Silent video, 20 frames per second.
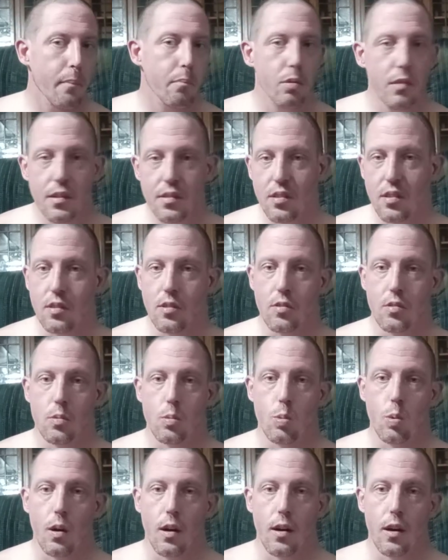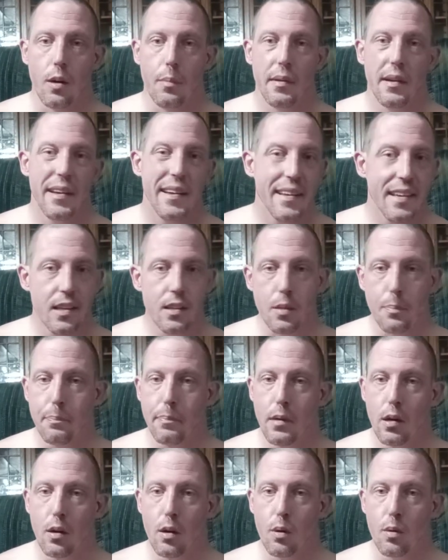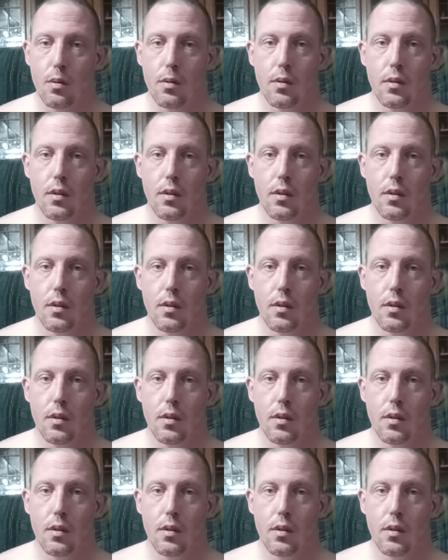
Please hit the subscribe, hit the bell,